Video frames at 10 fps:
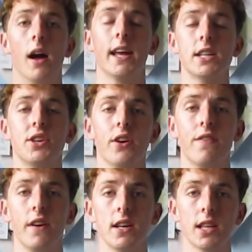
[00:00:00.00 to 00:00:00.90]
Okay, so your
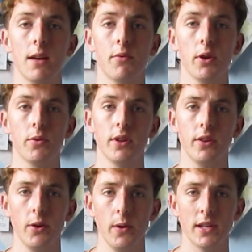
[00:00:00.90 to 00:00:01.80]
first clip, what you want to
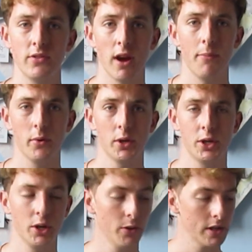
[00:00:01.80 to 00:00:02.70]
do is grab your shoe.